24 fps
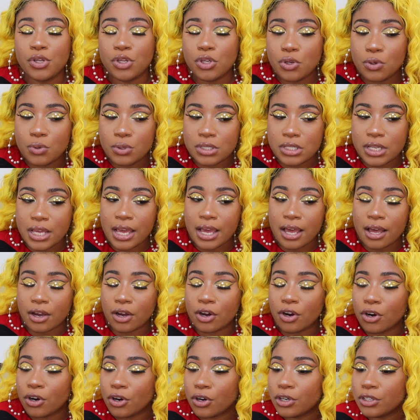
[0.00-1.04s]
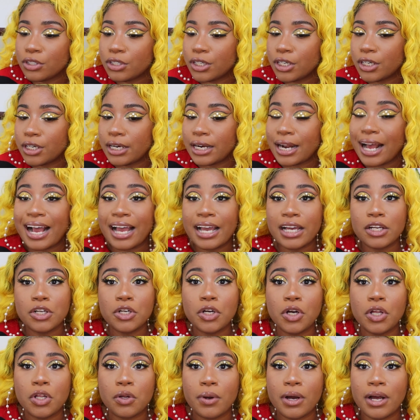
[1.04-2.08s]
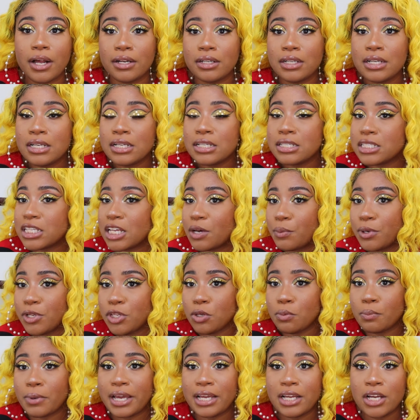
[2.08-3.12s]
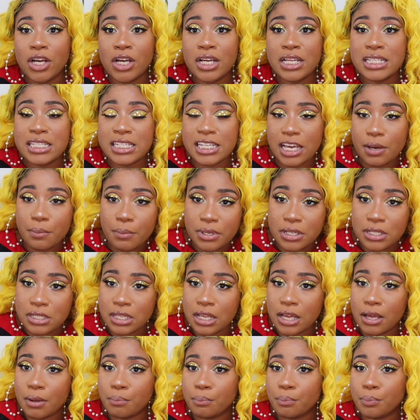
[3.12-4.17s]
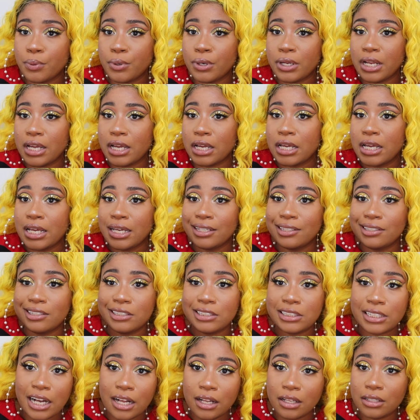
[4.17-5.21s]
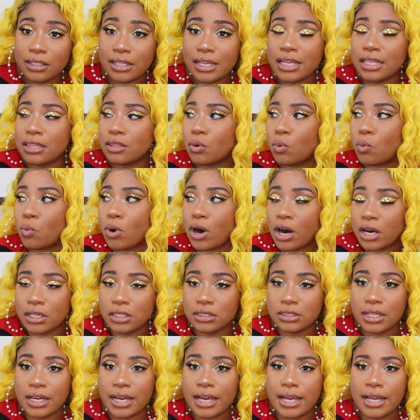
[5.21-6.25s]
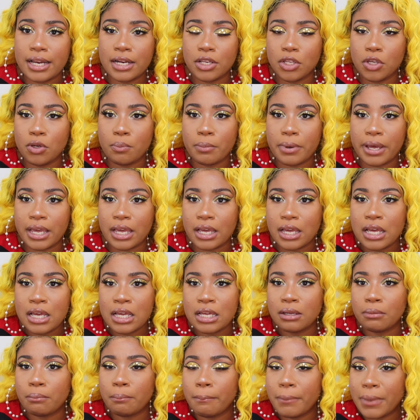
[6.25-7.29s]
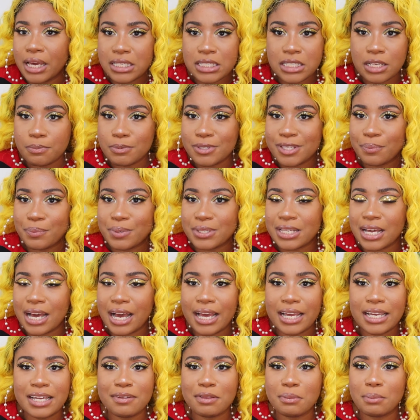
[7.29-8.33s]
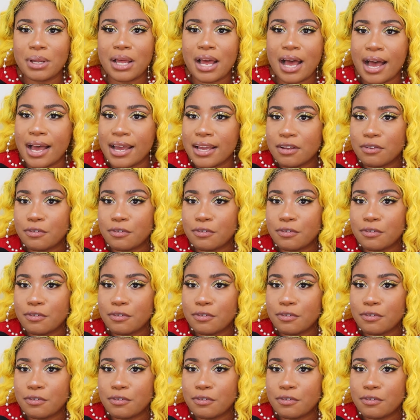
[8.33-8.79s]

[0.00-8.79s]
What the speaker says: using a curler, an eye curler on someone. You might damage them. Putting gel in the waterline, you might mess up someone's eye, give them an eye